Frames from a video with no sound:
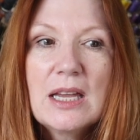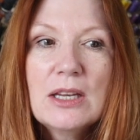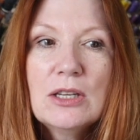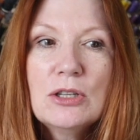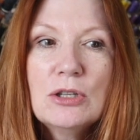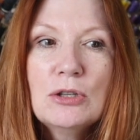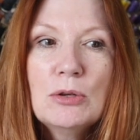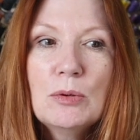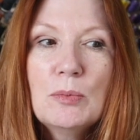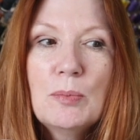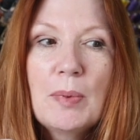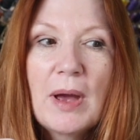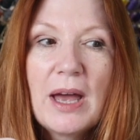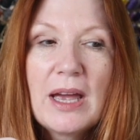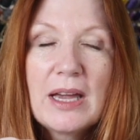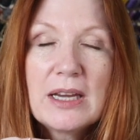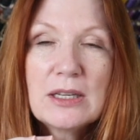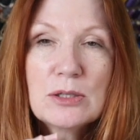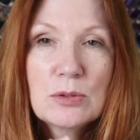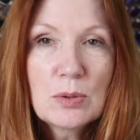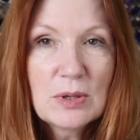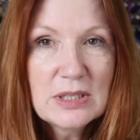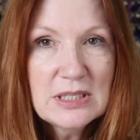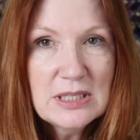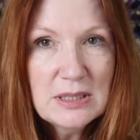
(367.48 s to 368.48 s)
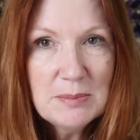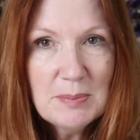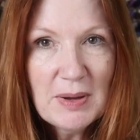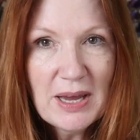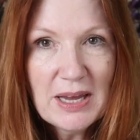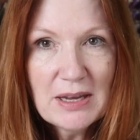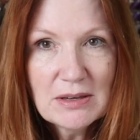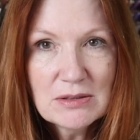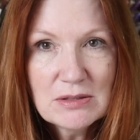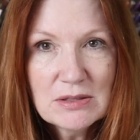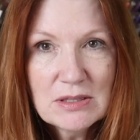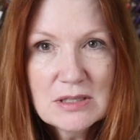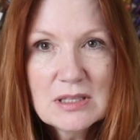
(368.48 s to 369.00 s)
you pay
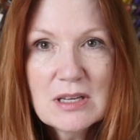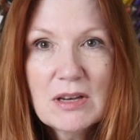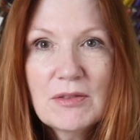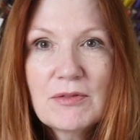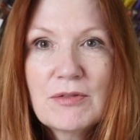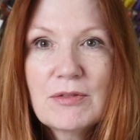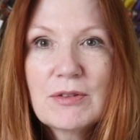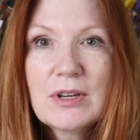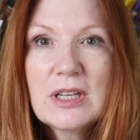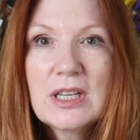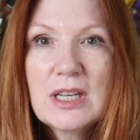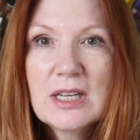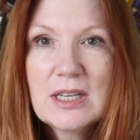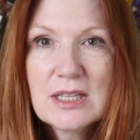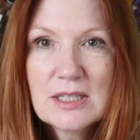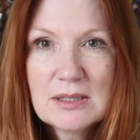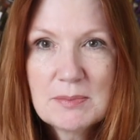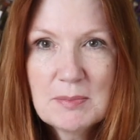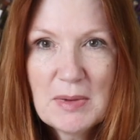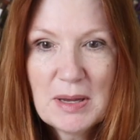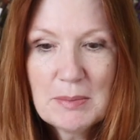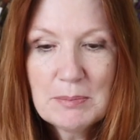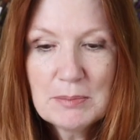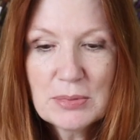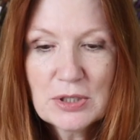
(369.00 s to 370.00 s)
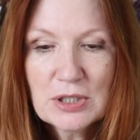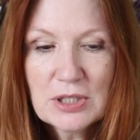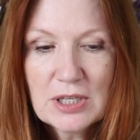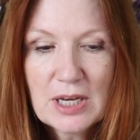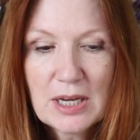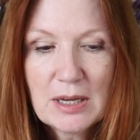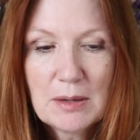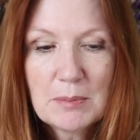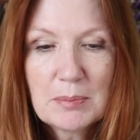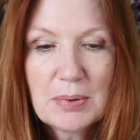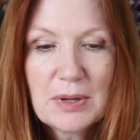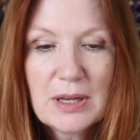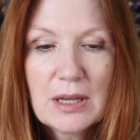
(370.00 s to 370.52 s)
£20 for a year's
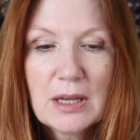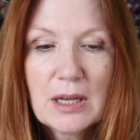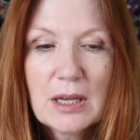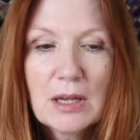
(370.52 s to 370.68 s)
membership.